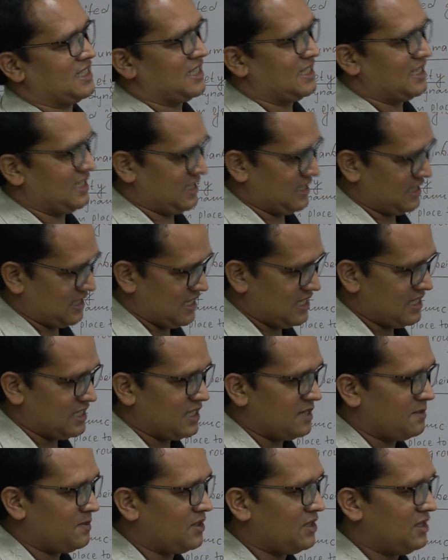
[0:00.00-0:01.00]
It is
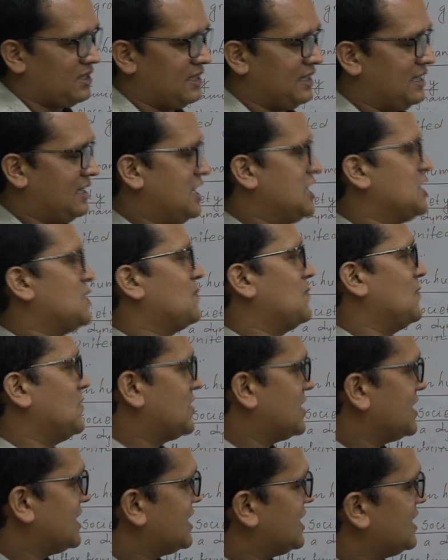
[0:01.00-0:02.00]
changeable, it is
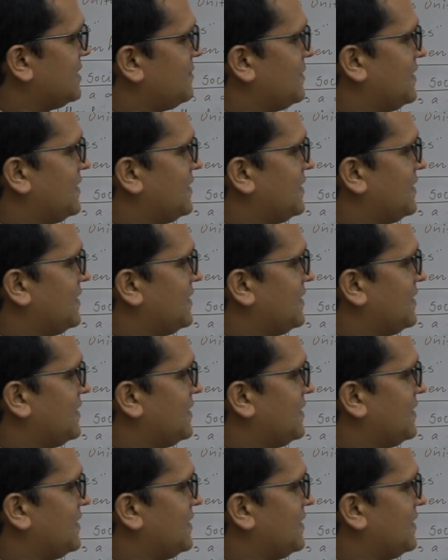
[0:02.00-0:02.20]
positive,